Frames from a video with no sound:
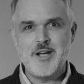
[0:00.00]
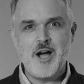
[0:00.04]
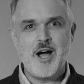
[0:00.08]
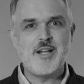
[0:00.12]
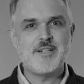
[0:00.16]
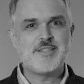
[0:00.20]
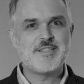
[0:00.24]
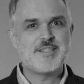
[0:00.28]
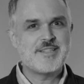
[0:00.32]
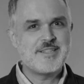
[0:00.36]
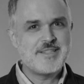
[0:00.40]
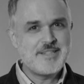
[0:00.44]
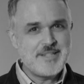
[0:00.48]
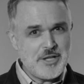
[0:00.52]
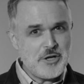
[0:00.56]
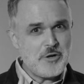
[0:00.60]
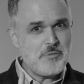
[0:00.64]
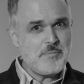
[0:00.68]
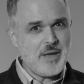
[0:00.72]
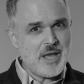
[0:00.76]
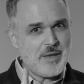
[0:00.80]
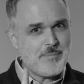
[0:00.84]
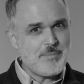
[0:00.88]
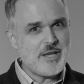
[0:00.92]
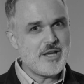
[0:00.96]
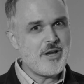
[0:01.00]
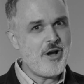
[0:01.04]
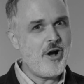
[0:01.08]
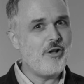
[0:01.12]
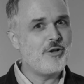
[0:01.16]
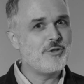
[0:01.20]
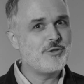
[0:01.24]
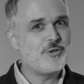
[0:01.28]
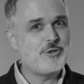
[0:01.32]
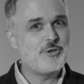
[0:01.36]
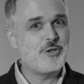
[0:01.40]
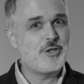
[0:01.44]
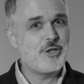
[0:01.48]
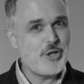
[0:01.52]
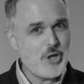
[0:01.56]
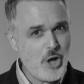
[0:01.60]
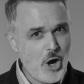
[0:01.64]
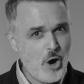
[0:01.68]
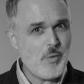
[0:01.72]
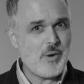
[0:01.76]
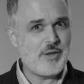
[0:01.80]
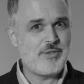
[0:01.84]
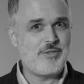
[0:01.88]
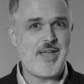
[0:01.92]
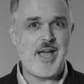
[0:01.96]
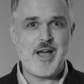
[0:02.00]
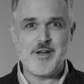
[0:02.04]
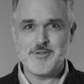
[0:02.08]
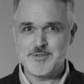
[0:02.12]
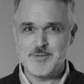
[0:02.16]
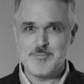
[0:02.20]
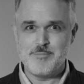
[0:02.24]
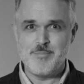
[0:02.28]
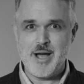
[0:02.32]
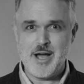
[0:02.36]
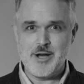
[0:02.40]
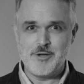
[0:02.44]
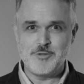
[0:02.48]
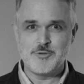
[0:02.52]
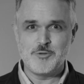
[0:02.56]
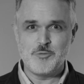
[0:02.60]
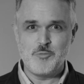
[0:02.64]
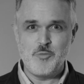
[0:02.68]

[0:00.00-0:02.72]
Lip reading: God still may be calling you to go 1,000 miles